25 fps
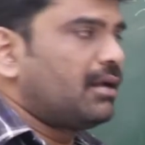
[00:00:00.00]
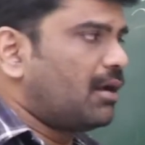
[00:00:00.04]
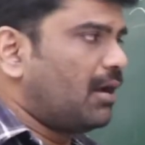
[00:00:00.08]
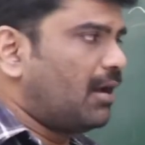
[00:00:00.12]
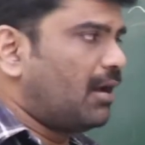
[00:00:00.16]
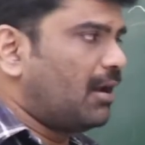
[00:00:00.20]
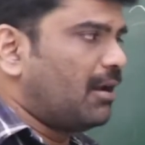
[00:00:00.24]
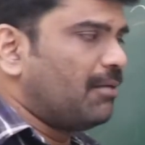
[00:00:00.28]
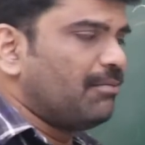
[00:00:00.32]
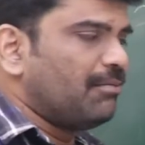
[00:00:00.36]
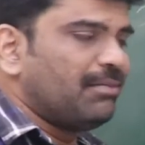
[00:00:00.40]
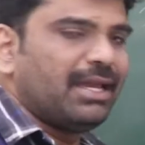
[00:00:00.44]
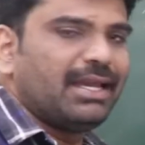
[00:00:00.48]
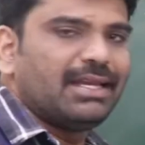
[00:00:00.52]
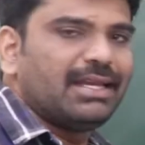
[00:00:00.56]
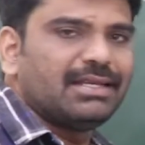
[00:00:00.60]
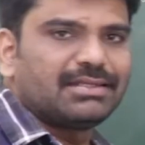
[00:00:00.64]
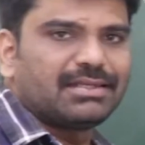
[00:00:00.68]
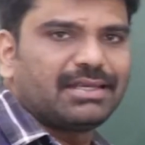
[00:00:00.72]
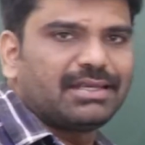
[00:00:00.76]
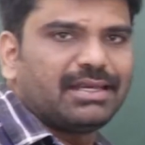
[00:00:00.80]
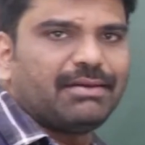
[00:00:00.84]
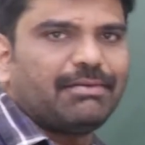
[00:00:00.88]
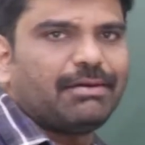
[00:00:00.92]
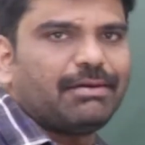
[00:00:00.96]
column a
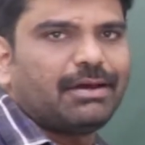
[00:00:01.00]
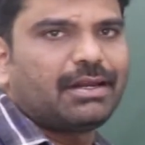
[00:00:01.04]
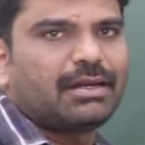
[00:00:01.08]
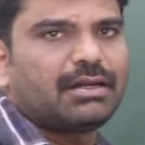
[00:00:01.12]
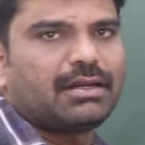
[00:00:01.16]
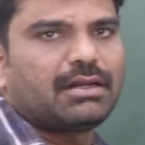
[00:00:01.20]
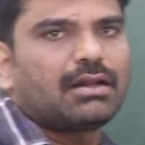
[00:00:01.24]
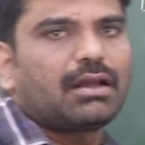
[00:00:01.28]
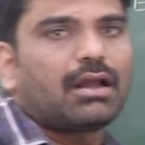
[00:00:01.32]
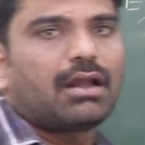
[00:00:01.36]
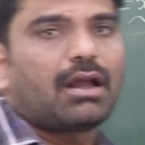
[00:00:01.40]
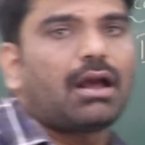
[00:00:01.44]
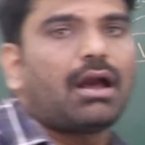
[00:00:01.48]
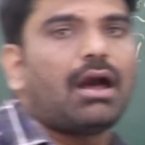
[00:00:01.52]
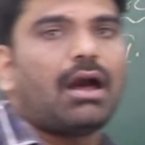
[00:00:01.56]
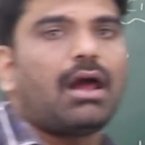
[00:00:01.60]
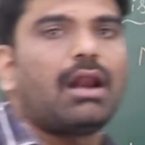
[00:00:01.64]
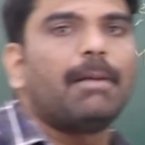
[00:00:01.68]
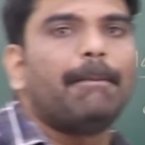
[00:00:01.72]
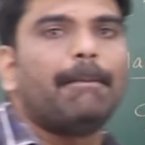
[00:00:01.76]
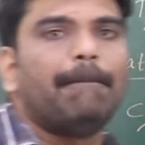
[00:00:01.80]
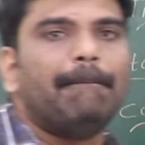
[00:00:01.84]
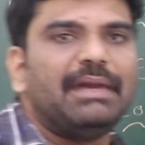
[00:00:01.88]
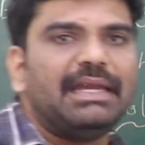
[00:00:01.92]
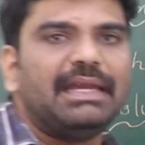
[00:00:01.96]
is given
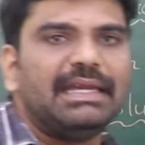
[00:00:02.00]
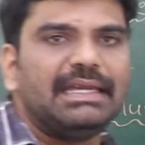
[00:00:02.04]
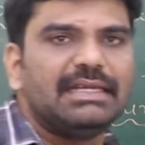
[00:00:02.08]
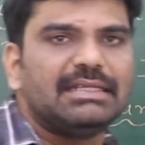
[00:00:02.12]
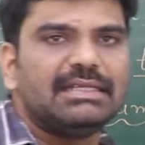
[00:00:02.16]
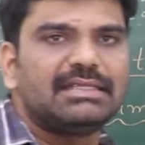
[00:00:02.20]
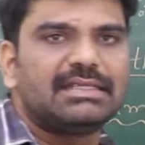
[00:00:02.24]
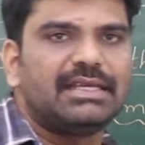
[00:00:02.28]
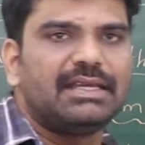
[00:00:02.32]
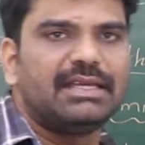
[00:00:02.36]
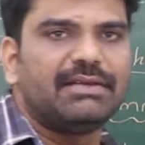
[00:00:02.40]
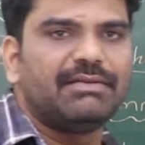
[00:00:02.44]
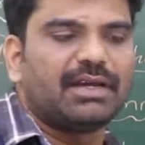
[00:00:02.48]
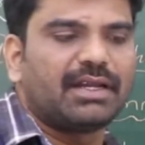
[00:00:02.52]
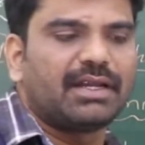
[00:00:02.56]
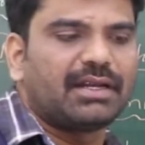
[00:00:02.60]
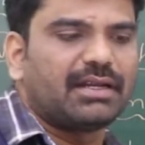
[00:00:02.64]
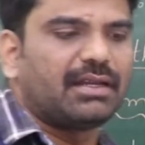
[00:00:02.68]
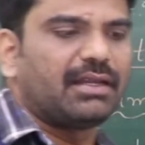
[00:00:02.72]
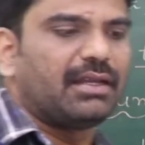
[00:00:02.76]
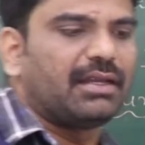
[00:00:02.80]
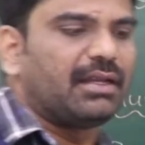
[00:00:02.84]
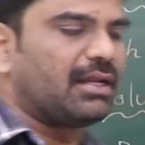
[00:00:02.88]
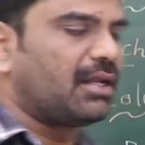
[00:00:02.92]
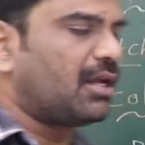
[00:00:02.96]
column b is given
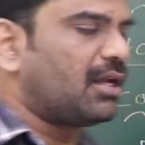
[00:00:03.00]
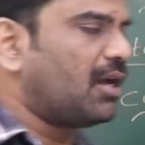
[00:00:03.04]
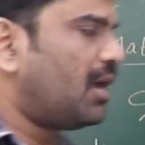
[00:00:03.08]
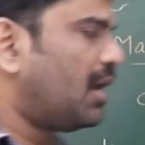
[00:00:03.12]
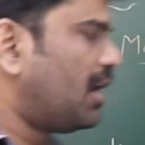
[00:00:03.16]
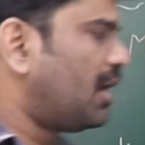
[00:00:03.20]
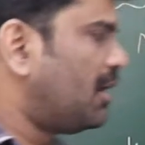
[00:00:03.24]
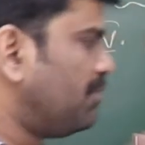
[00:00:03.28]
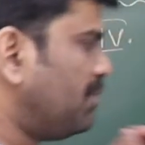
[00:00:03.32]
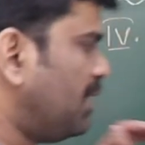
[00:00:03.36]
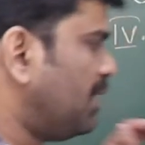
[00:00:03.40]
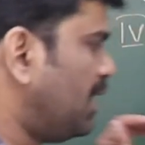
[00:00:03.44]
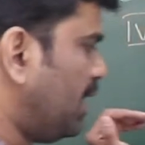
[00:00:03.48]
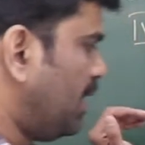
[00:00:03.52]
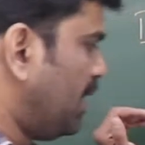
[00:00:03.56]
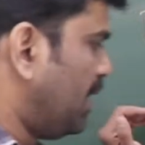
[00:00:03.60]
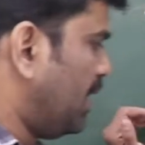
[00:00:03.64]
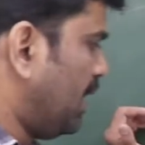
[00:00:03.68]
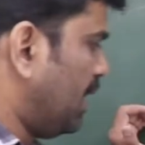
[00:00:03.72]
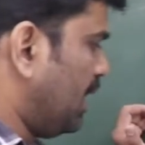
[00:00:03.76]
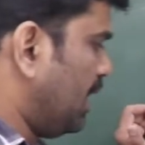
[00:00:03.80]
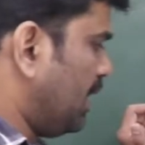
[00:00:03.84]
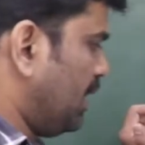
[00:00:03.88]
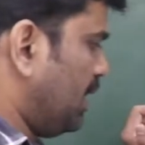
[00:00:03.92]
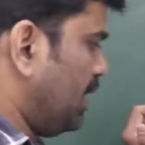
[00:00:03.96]
in column a
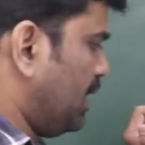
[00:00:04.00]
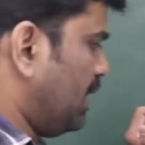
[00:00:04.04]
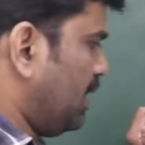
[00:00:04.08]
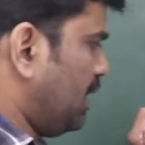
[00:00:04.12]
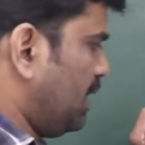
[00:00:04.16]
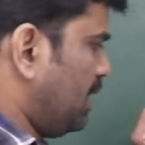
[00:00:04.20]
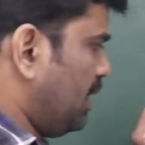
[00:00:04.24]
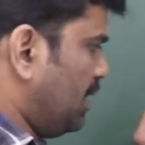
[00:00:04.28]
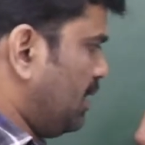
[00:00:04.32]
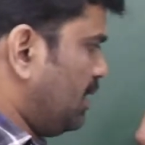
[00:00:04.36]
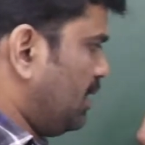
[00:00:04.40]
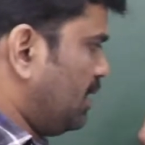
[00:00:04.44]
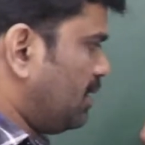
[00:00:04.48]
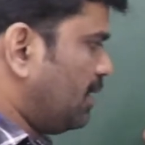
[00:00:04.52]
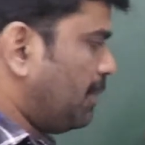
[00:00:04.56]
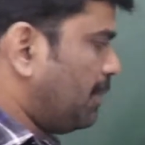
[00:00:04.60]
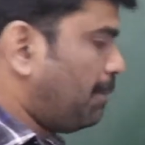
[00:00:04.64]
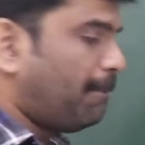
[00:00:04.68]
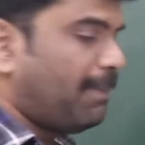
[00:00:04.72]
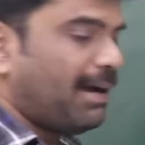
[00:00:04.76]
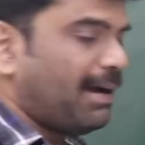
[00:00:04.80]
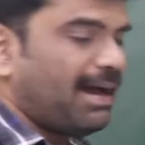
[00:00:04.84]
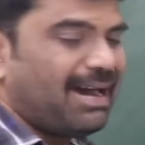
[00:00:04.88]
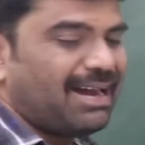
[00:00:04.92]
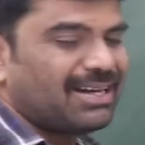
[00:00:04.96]
the
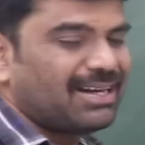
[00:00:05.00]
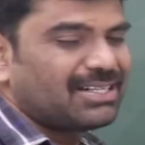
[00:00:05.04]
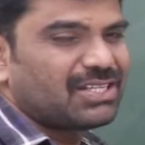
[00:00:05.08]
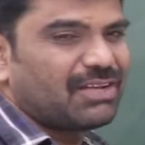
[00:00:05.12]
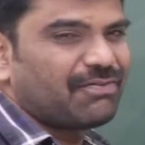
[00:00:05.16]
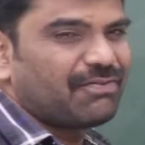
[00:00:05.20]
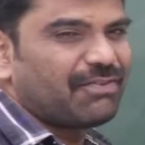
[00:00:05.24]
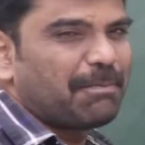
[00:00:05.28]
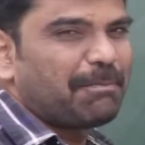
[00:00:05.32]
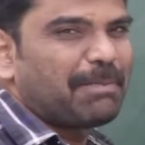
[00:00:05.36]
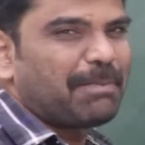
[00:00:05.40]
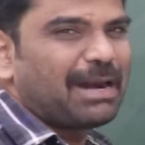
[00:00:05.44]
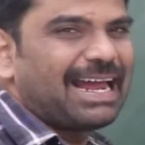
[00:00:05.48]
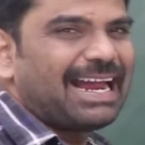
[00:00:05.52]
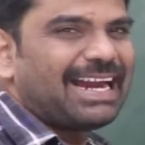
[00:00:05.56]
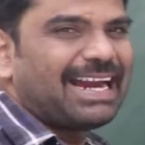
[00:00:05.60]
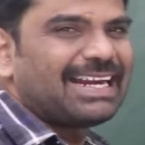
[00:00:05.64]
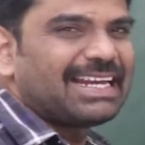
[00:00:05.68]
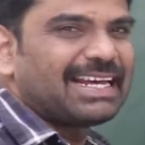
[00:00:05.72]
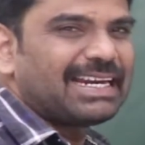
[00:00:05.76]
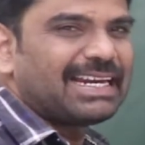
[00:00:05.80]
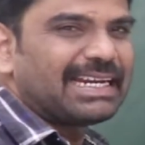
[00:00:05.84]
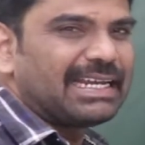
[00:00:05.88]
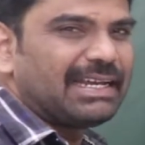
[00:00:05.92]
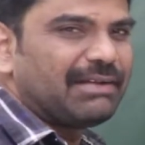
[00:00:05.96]
parts of a
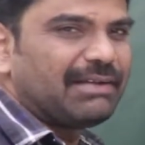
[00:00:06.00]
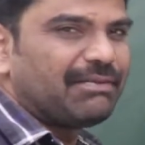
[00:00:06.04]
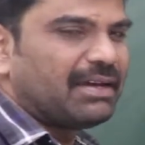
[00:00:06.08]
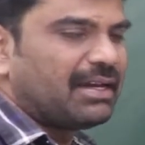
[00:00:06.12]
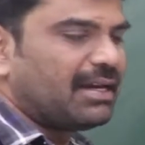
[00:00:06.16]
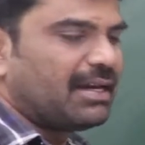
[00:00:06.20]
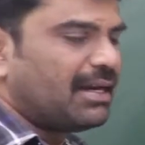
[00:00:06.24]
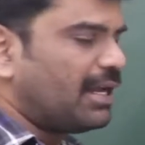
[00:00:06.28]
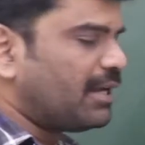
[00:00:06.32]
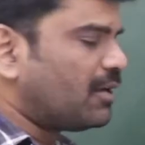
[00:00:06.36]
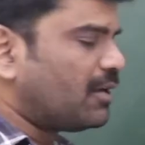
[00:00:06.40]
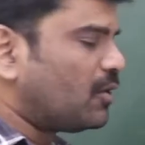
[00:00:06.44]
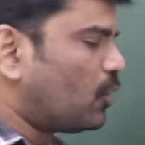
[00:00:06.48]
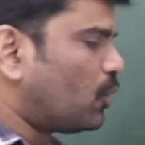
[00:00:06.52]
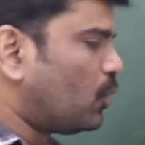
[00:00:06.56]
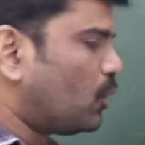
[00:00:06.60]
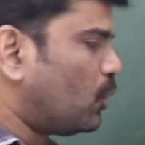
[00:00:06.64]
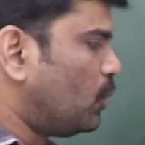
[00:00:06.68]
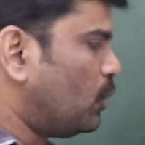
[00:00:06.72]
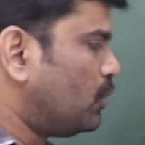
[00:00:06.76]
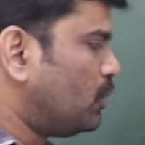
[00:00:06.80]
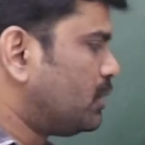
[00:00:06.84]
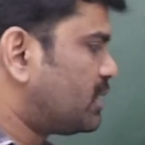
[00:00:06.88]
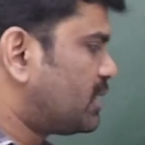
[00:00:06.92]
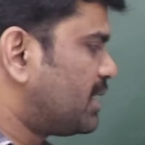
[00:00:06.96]
plant are given like
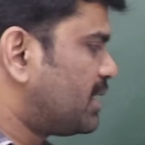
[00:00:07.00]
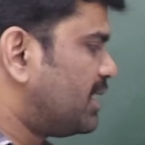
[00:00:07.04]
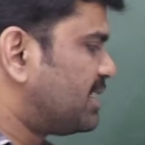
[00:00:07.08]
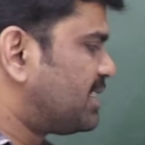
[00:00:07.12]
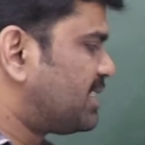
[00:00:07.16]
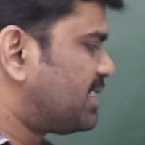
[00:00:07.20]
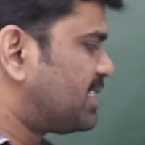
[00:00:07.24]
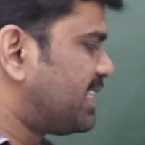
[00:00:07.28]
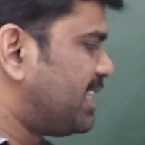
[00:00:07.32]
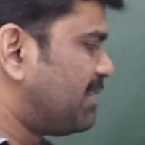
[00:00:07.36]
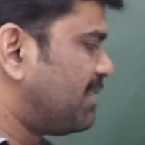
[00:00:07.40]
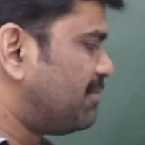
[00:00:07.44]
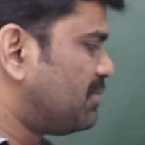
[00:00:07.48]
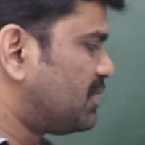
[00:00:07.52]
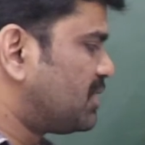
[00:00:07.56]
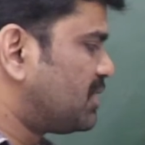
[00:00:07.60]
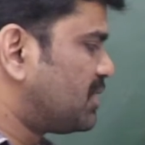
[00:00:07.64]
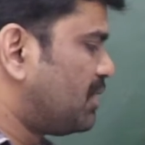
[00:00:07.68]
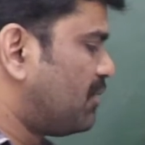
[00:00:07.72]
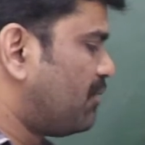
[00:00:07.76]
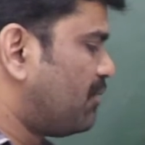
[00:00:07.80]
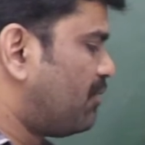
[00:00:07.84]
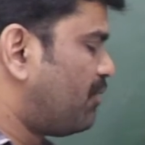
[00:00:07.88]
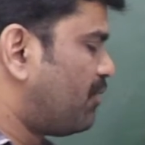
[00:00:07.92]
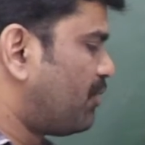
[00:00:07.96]
roots stems
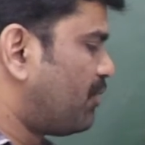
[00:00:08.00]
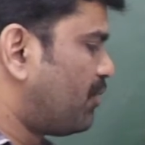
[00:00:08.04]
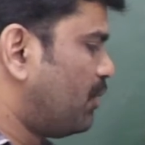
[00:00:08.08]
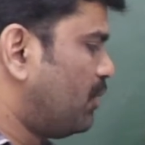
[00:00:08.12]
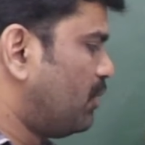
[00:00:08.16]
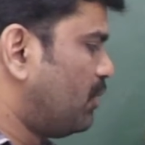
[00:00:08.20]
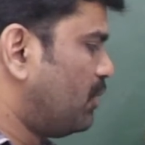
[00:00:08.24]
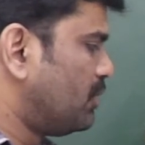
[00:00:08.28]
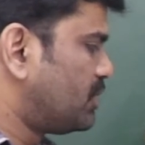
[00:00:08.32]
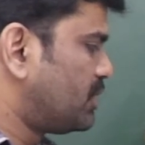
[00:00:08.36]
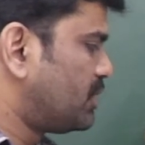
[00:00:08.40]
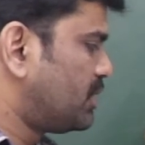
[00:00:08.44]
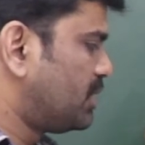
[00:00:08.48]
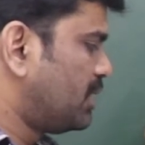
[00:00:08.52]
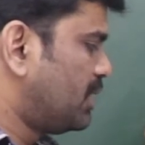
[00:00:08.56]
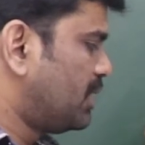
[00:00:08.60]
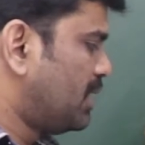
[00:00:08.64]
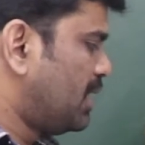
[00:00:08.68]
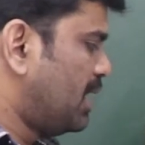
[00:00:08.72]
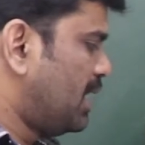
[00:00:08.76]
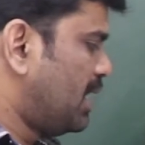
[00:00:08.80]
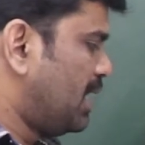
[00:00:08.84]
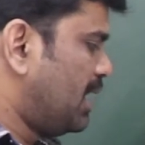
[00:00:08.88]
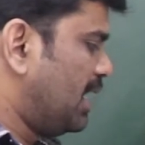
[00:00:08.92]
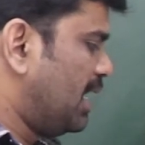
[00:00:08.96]
fruits
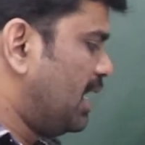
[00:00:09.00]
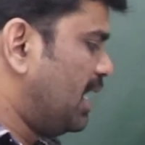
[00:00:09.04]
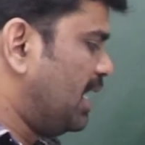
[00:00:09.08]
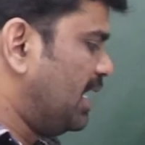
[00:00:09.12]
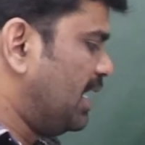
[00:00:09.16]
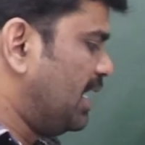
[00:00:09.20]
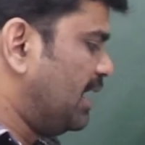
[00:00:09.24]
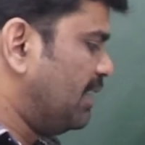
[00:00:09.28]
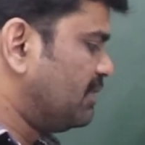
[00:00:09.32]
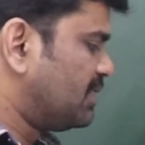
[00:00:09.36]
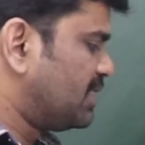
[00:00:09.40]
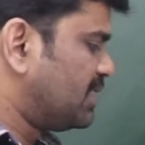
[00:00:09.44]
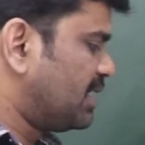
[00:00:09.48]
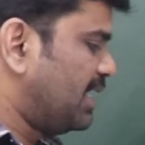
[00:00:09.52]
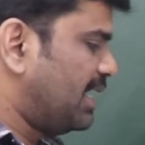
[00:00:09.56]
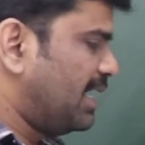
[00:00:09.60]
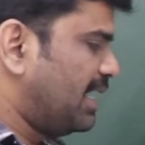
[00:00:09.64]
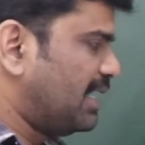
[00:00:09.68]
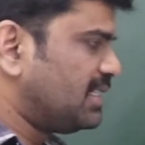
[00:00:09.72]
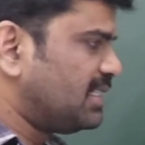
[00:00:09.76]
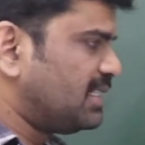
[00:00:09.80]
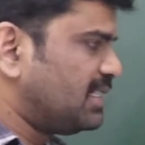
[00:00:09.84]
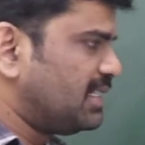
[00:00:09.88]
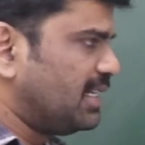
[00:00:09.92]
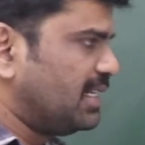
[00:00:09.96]
leaves
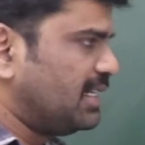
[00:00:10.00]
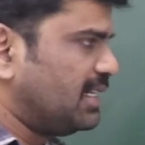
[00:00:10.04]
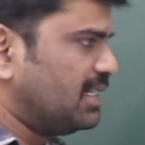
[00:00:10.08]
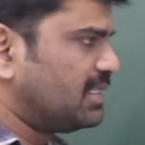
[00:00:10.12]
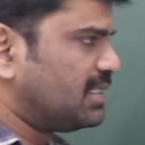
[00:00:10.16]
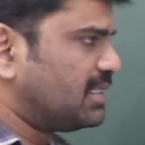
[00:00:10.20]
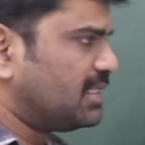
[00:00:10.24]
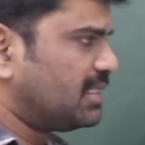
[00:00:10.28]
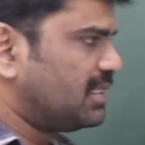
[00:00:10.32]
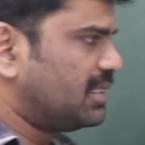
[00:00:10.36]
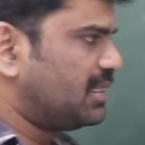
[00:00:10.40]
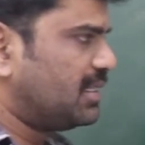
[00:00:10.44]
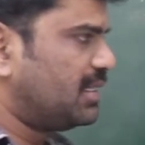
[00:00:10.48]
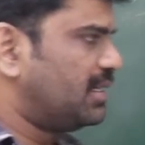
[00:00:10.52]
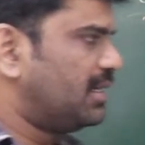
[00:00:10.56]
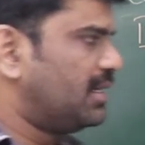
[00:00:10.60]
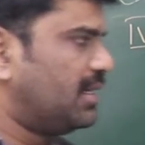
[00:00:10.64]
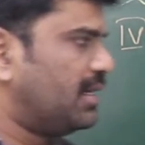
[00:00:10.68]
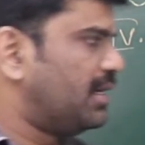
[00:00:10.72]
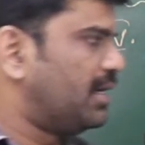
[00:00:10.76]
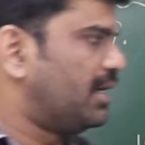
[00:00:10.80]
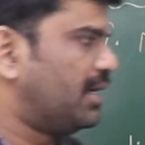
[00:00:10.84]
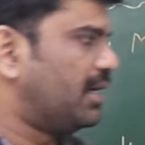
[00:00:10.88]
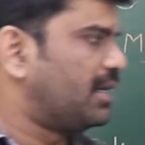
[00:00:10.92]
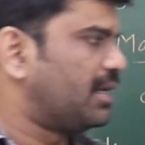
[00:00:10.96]
and seeds
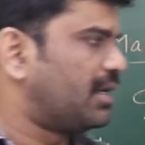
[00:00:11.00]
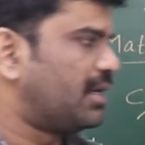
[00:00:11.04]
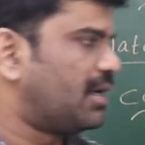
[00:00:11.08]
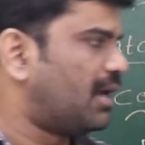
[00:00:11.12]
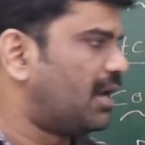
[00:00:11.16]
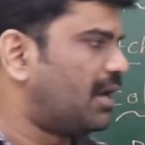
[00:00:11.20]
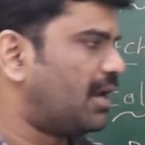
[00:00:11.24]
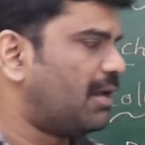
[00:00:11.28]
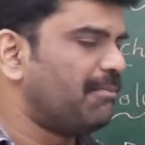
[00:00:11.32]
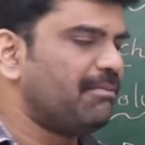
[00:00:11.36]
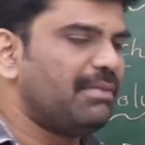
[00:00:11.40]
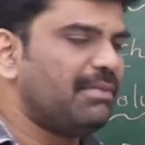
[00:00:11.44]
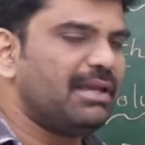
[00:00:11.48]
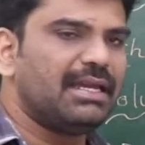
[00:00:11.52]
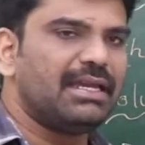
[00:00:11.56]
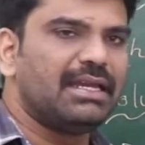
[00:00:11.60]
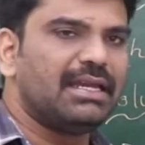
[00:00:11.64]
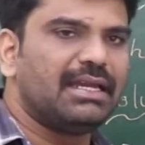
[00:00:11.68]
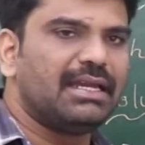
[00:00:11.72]
in column b